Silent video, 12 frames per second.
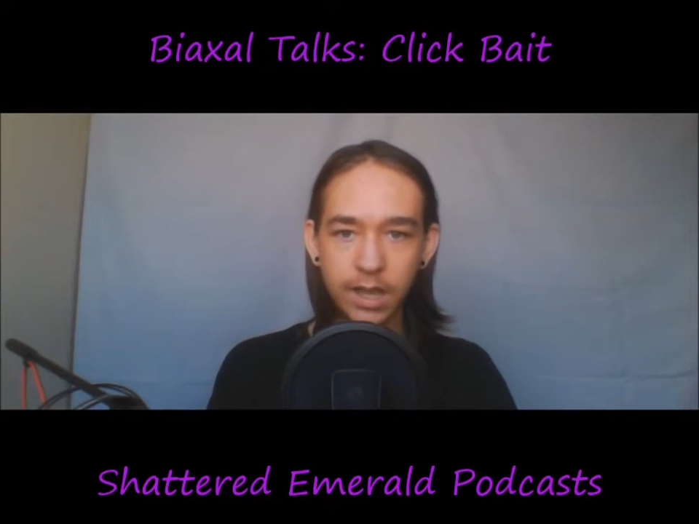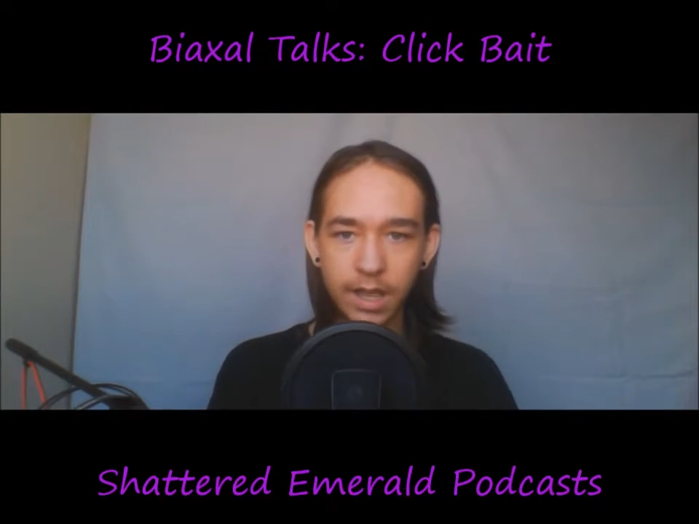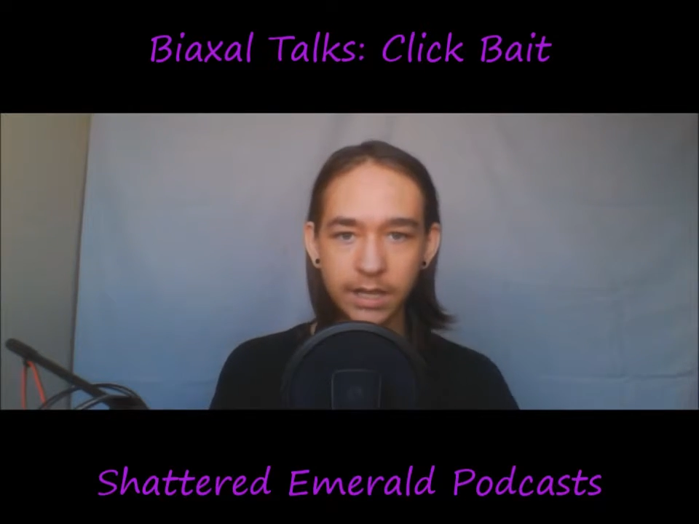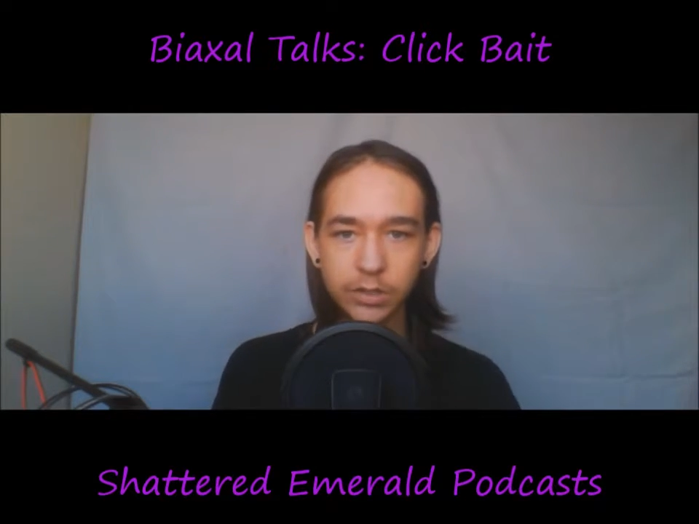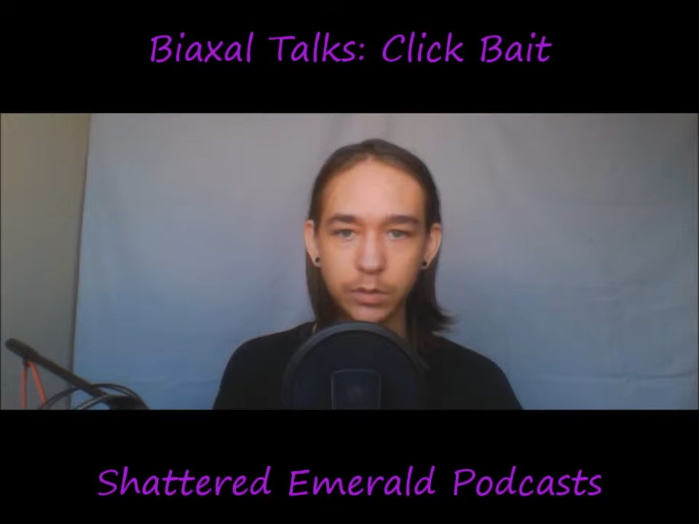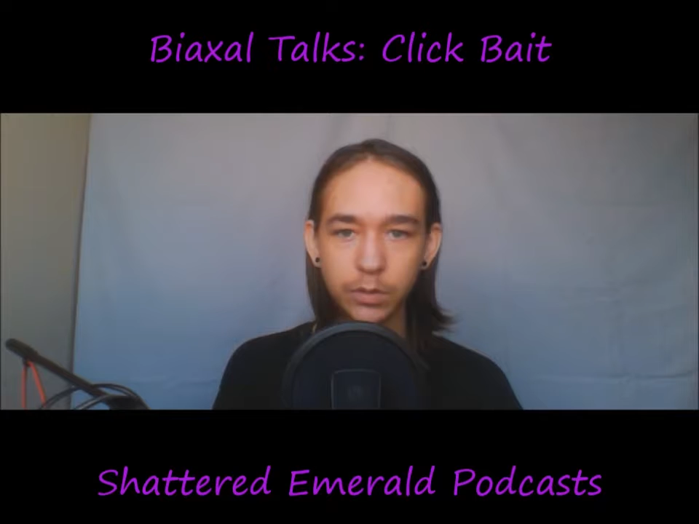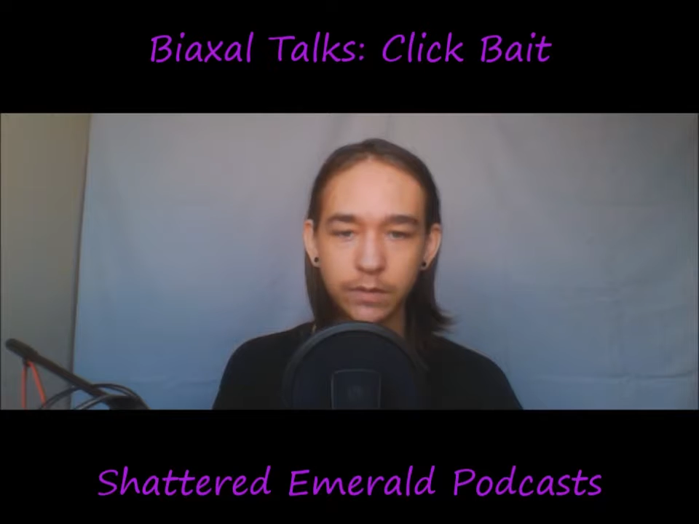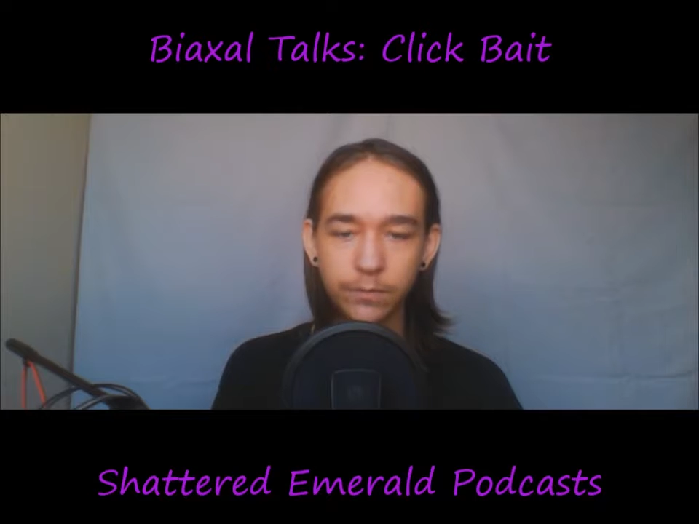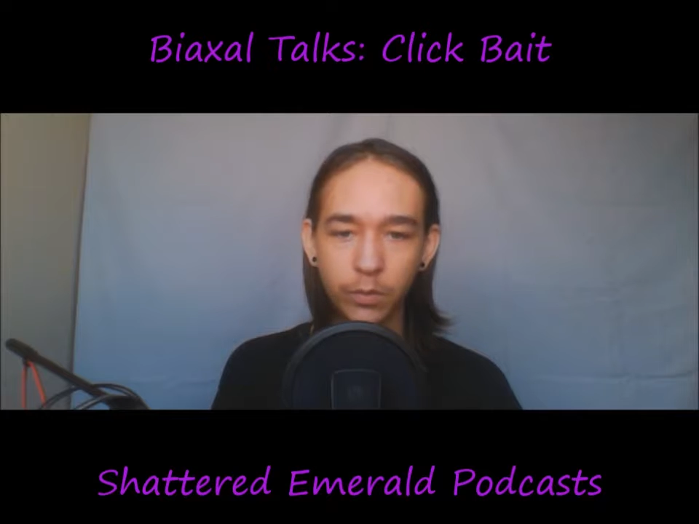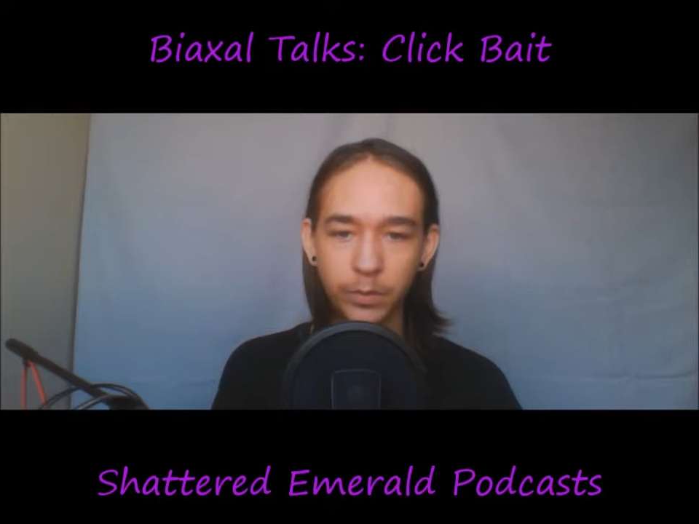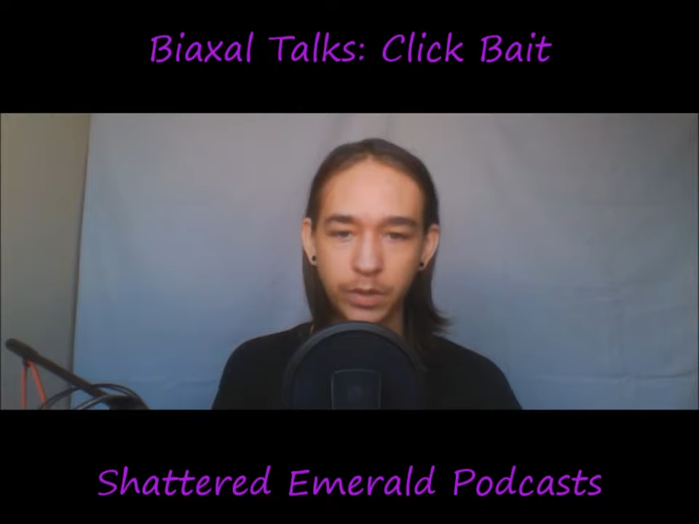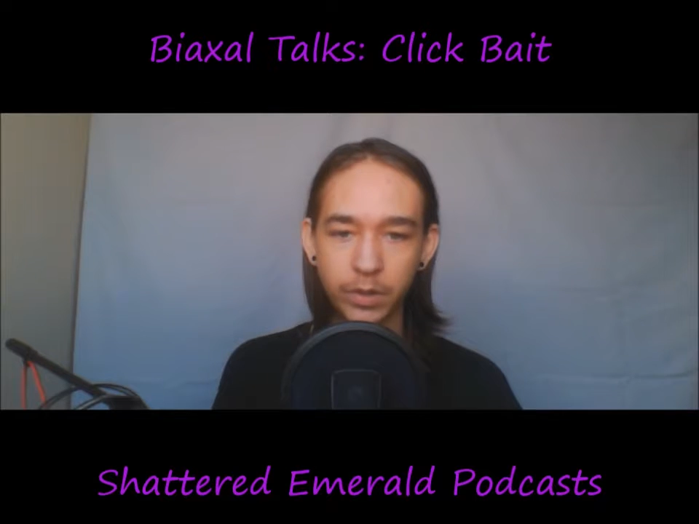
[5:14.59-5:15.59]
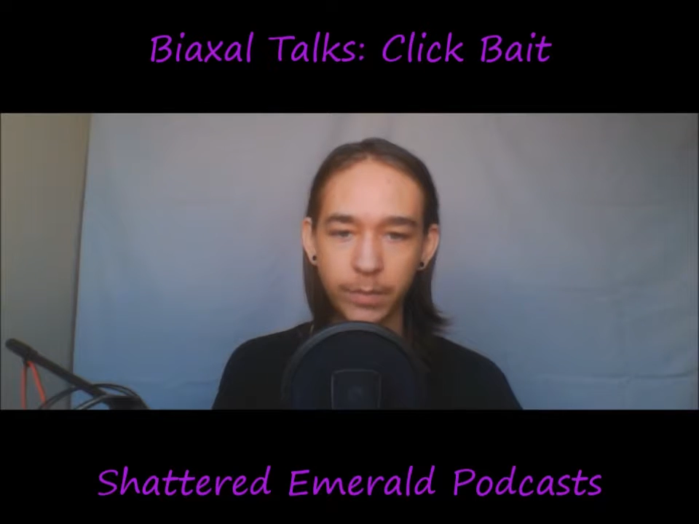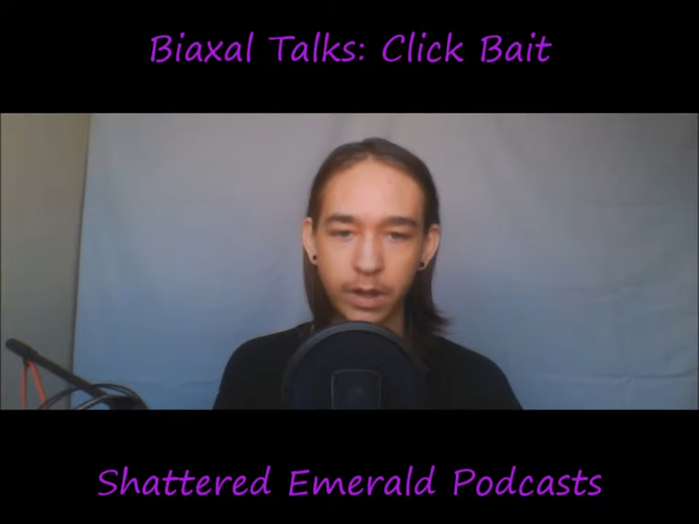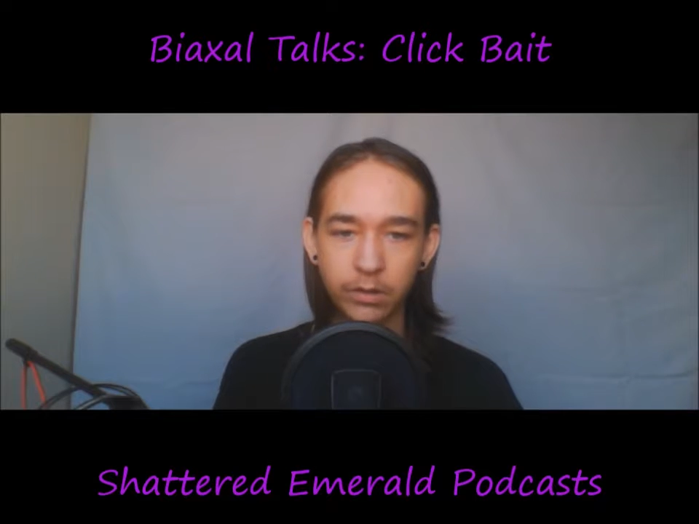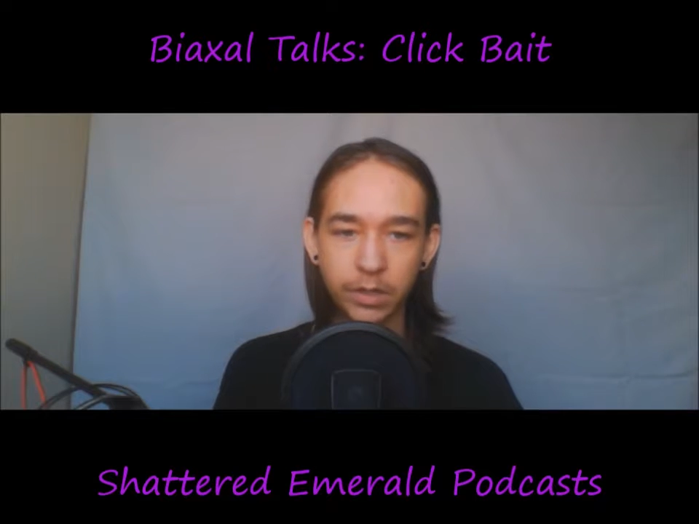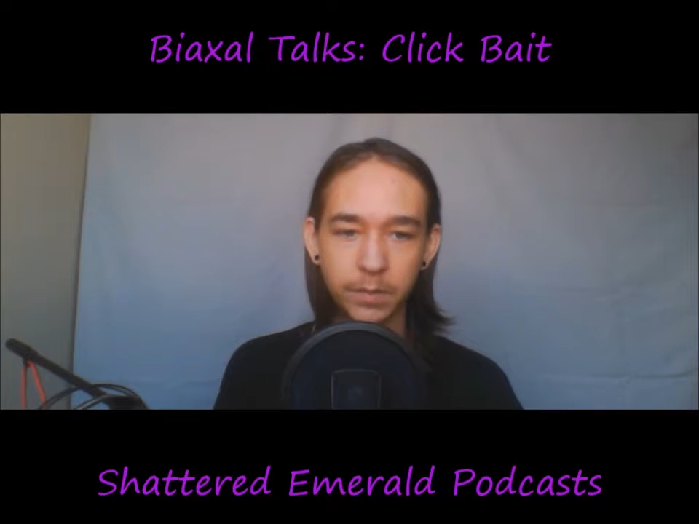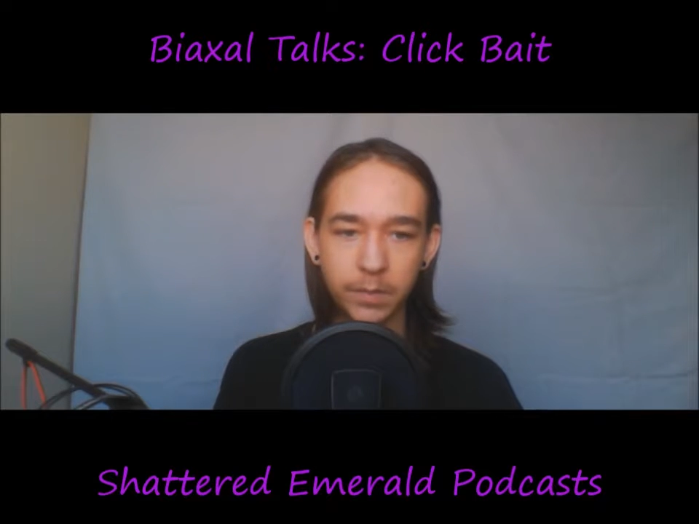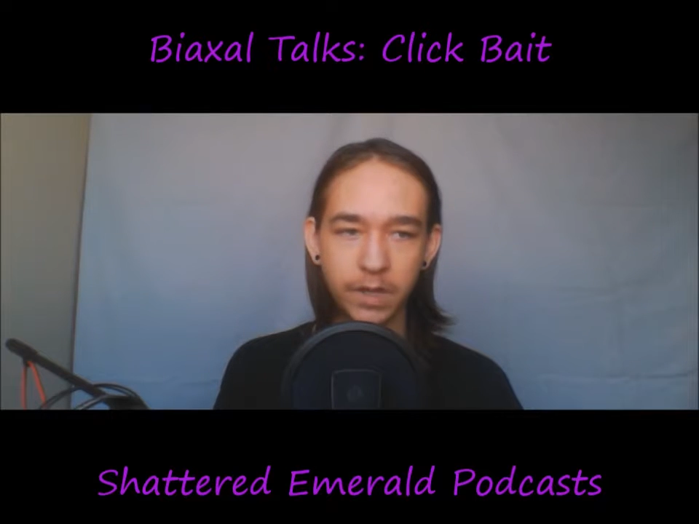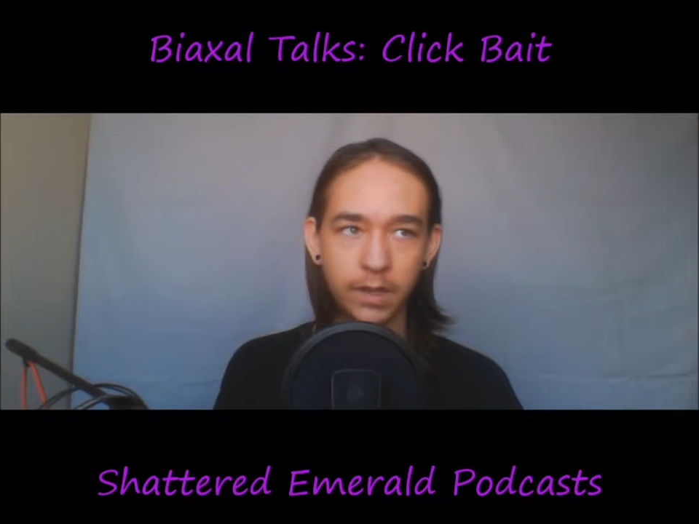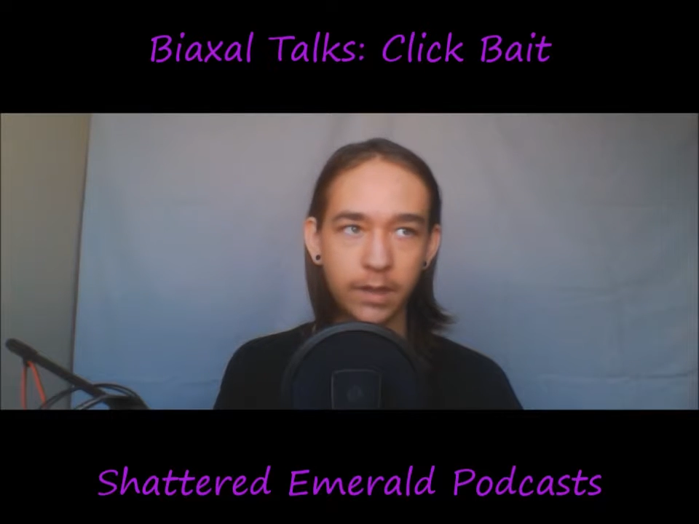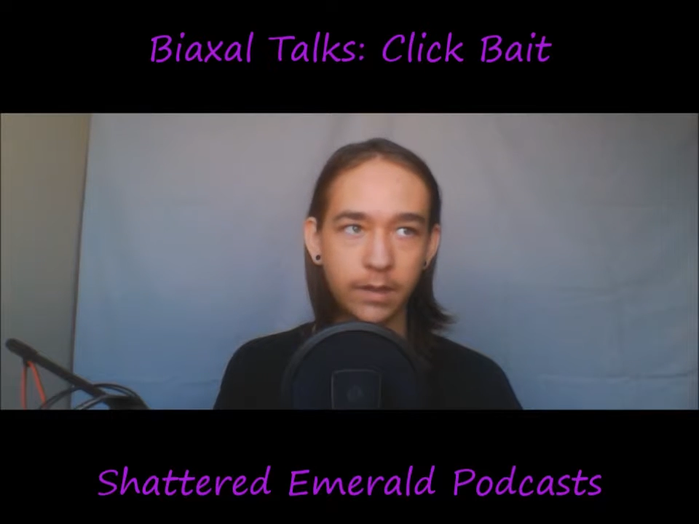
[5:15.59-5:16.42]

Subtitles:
and to inform you about clickbait,